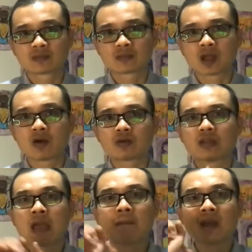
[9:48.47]
Now,
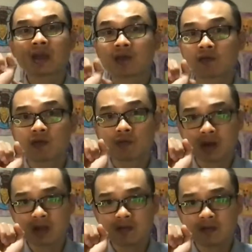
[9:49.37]
that may give you
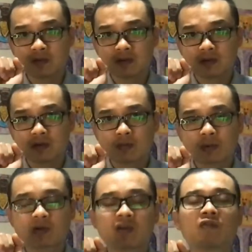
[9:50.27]
relief,
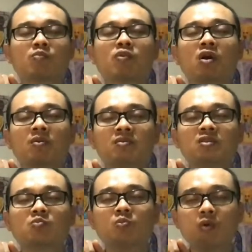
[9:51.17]
but if the problem
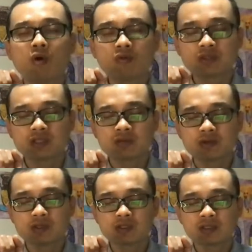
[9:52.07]
is more
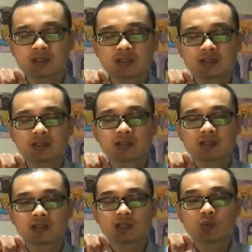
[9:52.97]
serious,
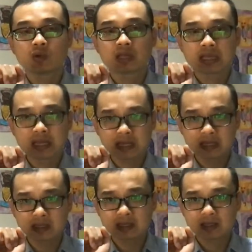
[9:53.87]
you want to get
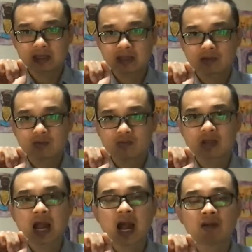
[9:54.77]
it
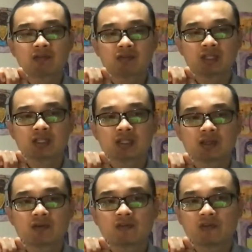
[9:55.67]
recovery
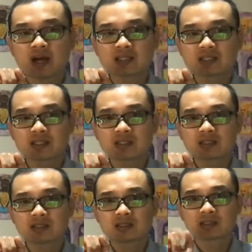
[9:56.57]
faster,
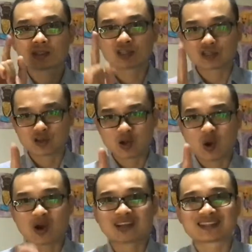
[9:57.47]

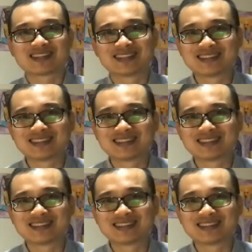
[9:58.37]
call us.